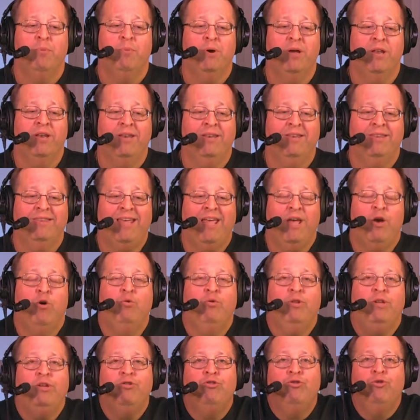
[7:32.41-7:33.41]
but they
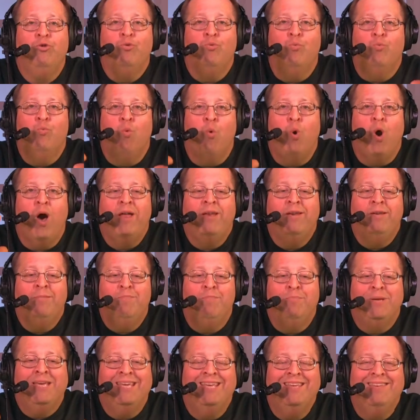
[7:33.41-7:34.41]
only do
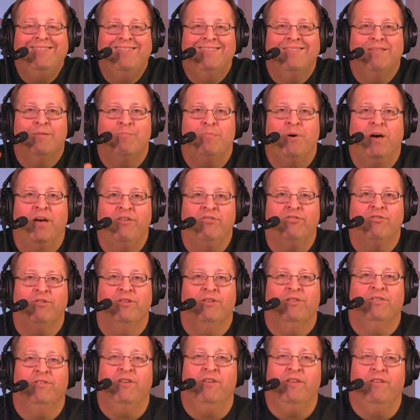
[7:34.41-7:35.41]
one piece of the
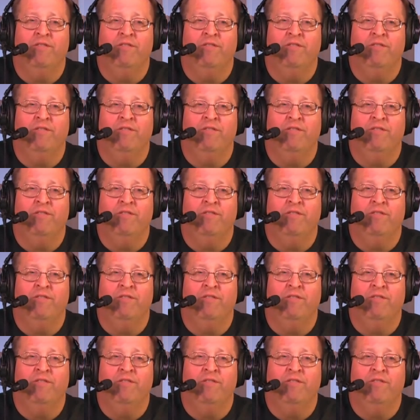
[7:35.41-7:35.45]
puzzle.